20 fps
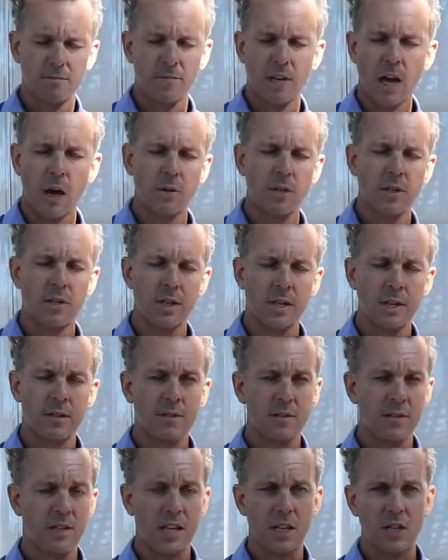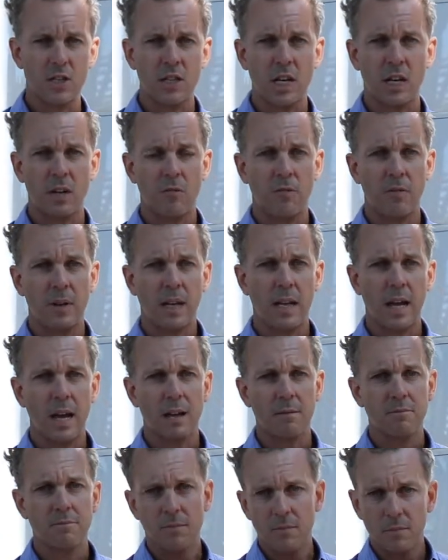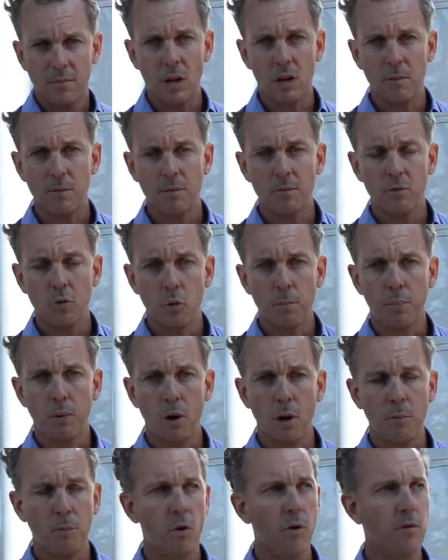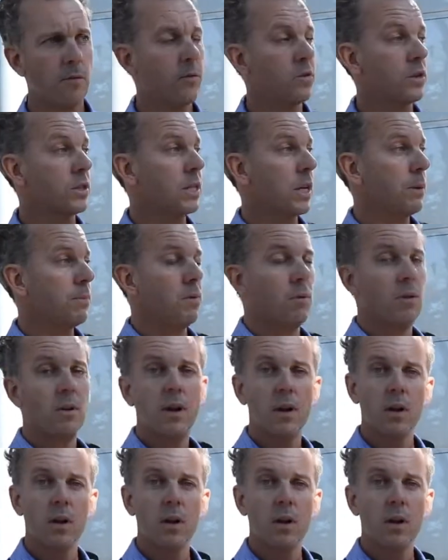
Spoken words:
going to the extent of fitting out your prime move, for example.